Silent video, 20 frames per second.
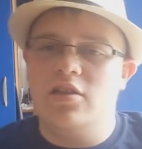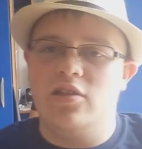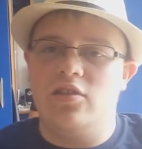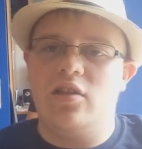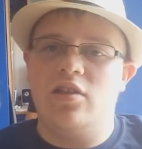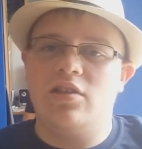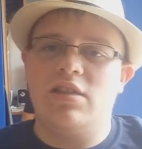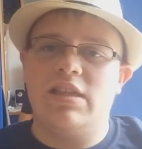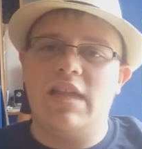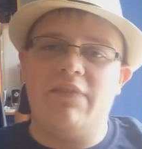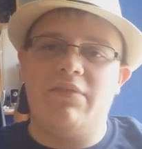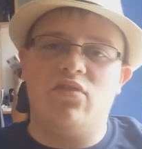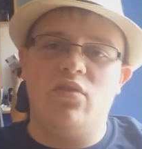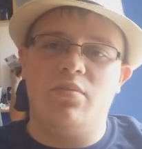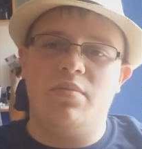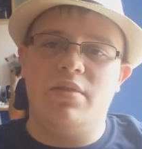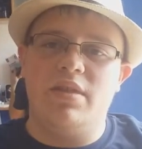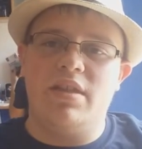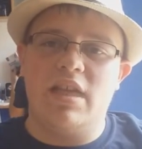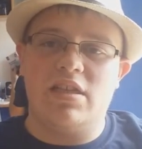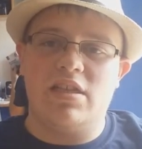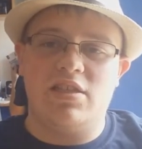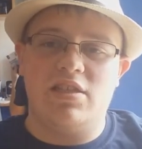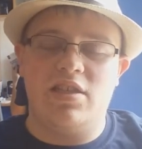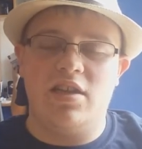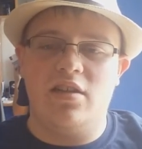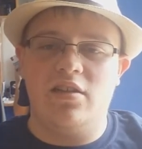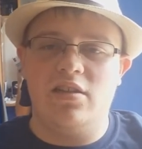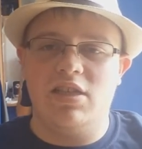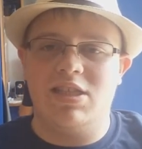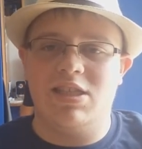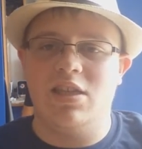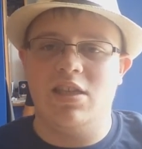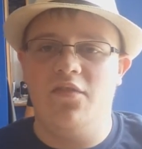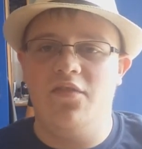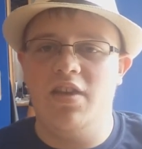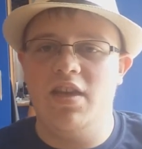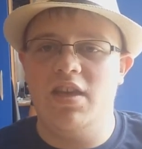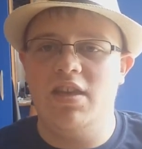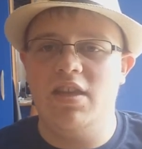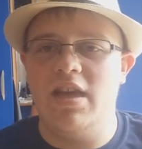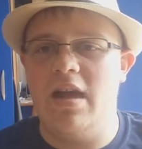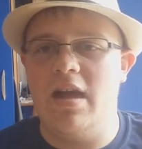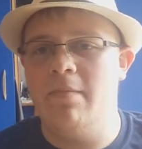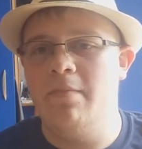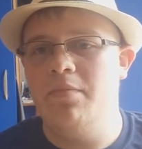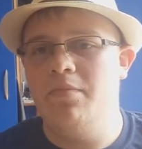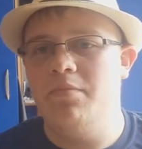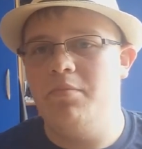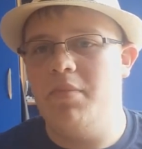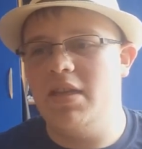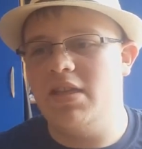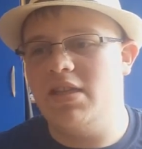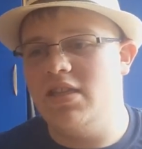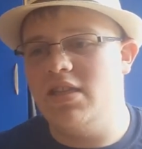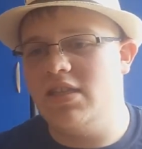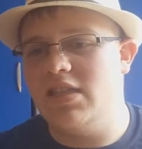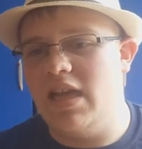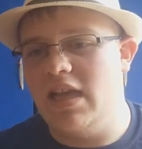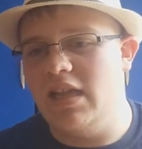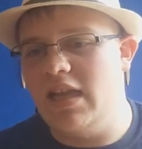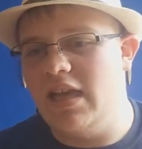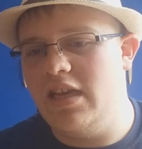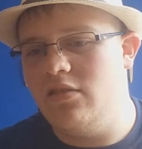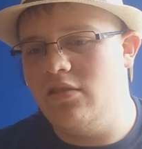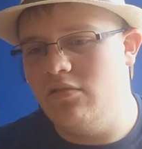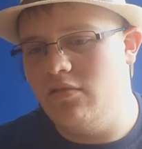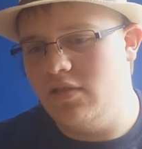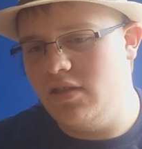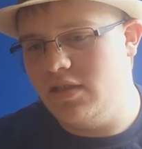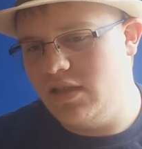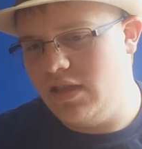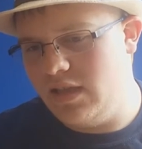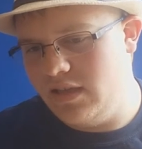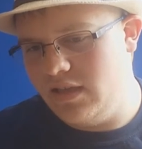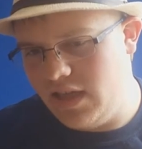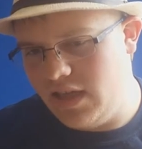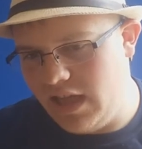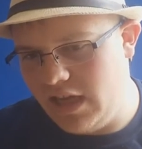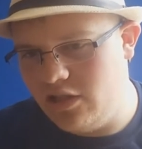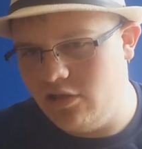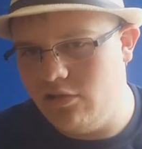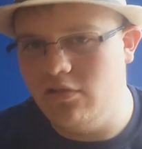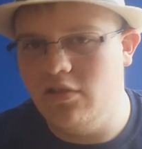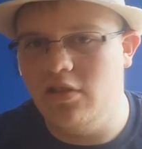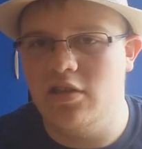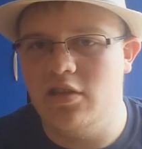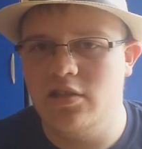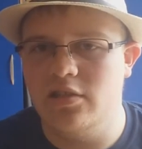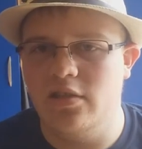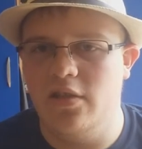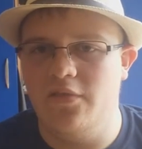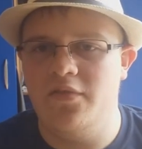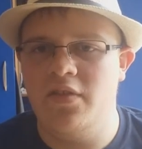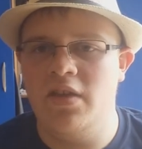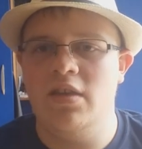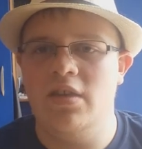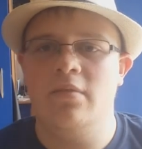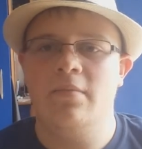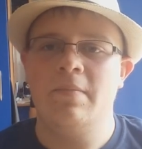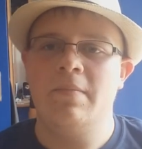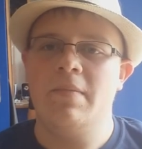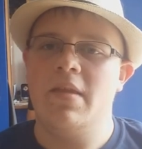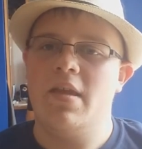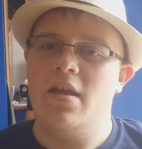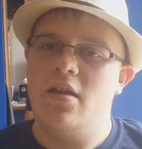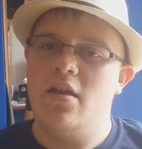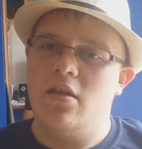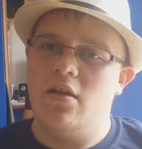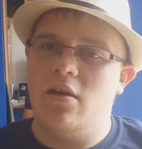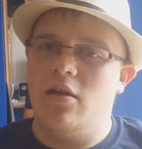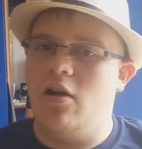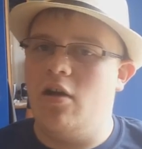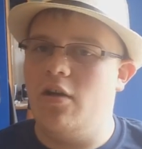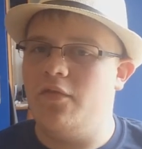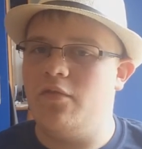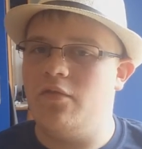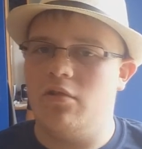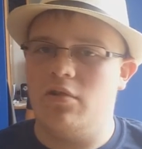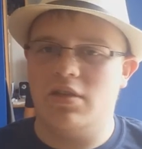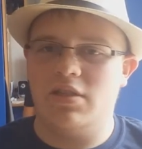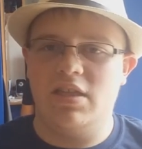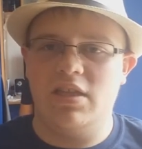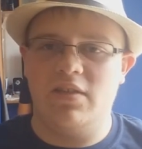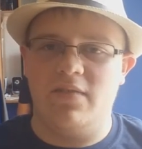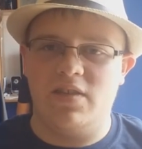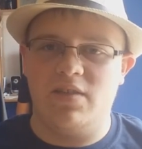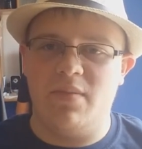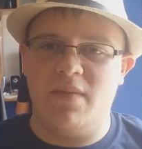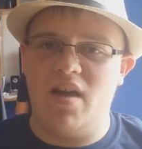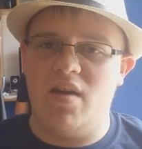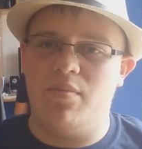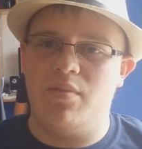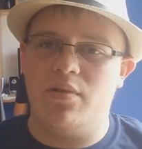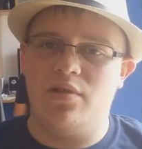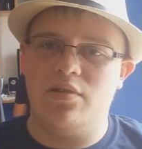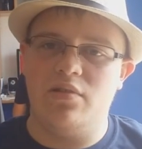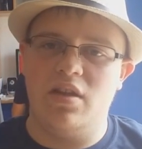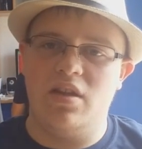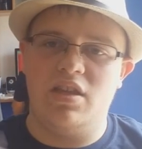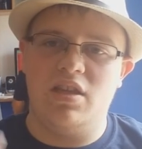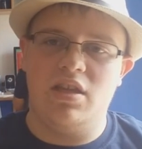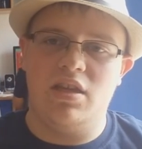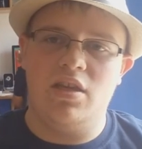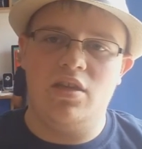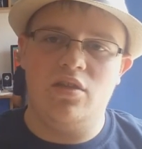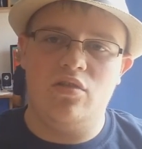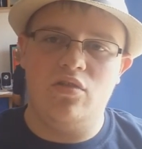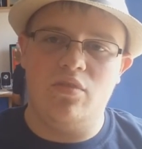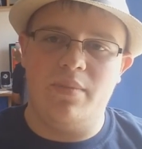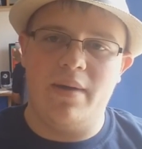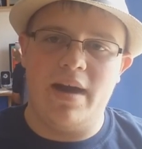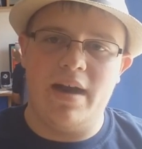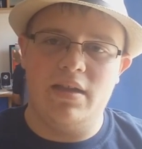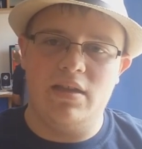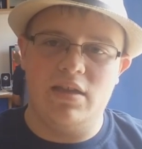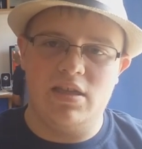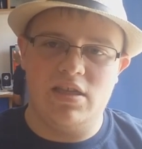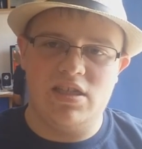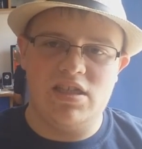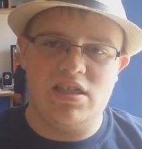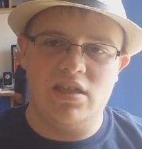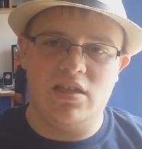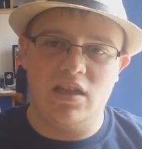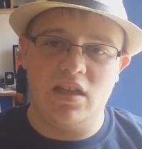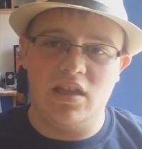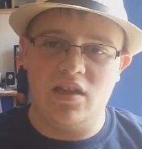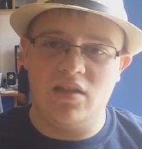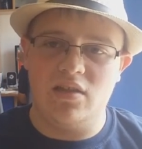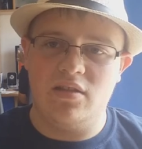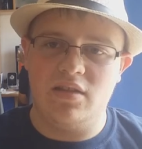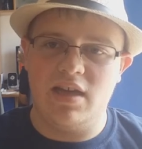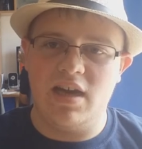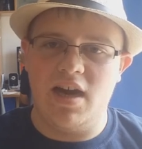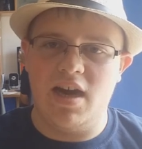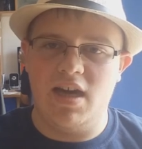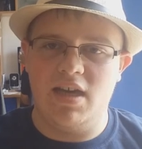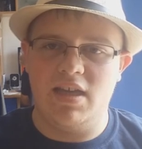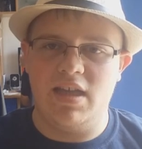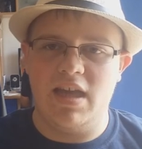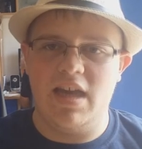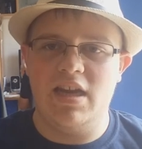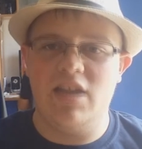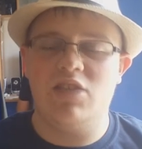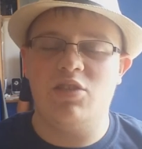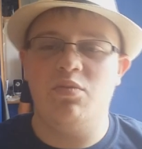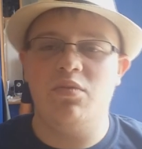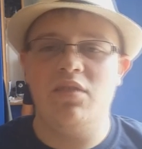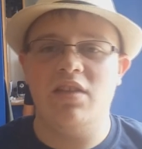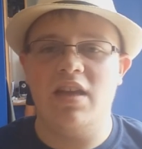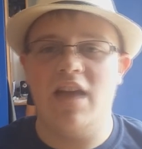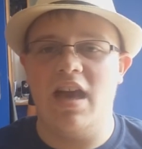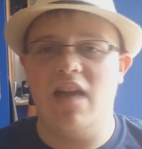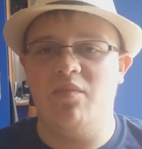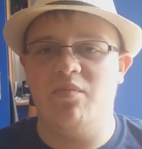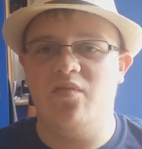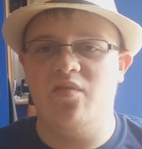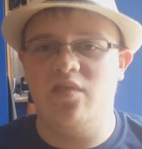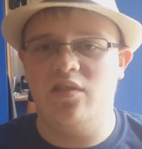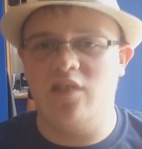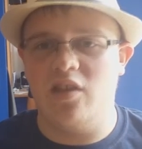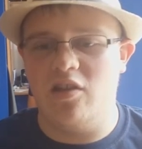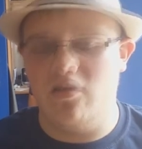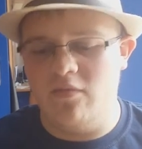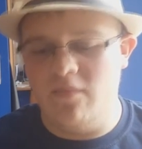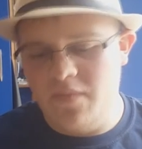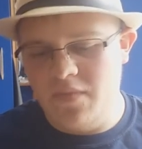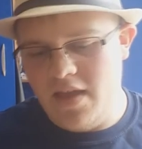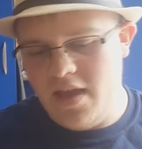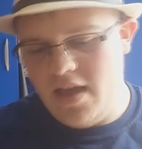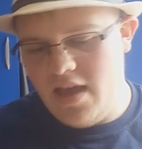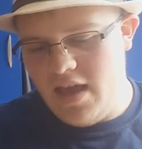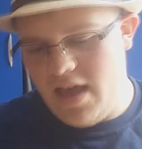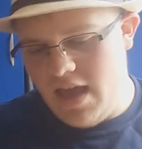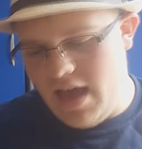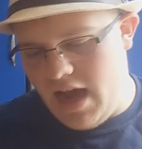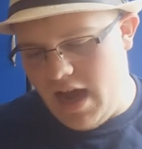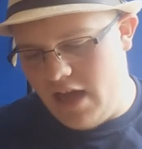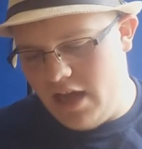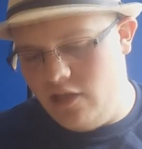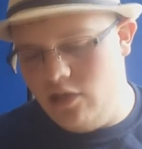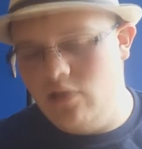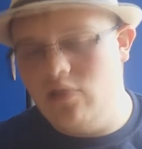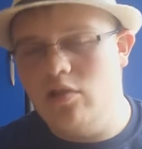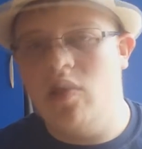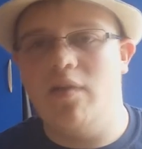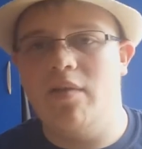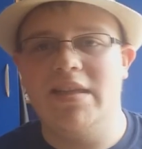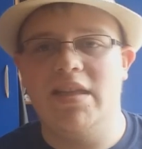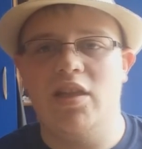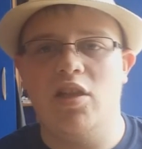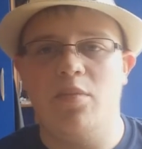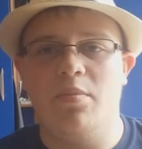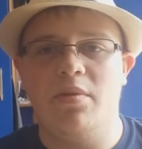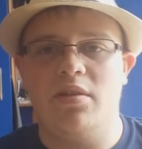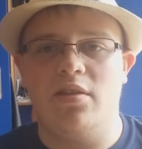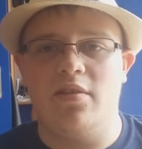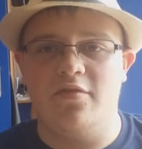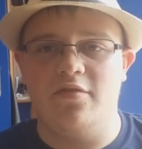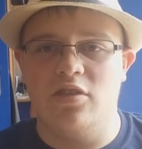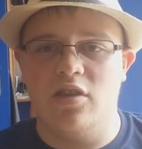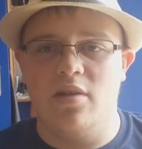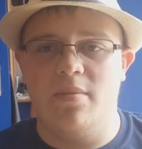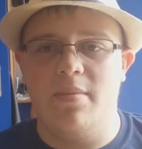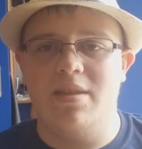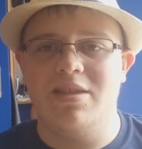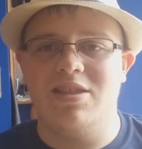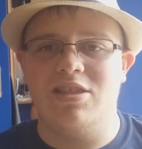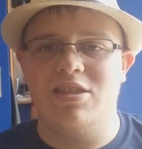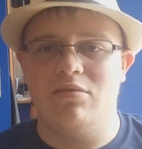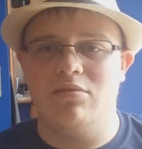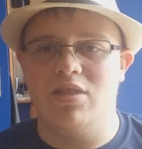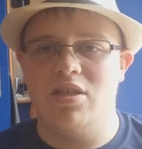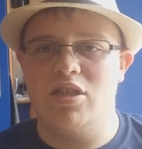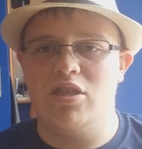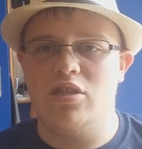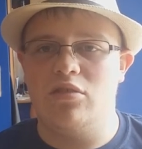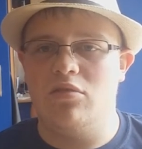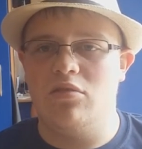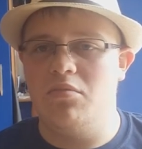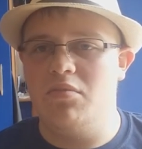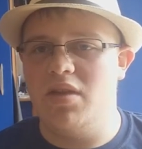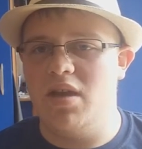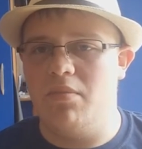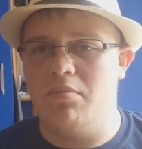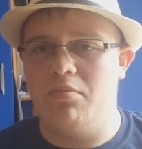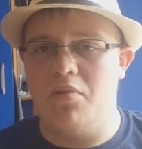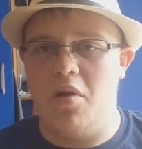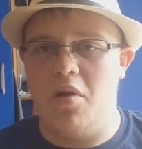So it doesn't have to be necessarily Slovenia, but since I like to learn Slovene, of course it was my opportunity to buy this little guide. And it's pretty helpful though. I do know a little bit of German, so this shouldn't be a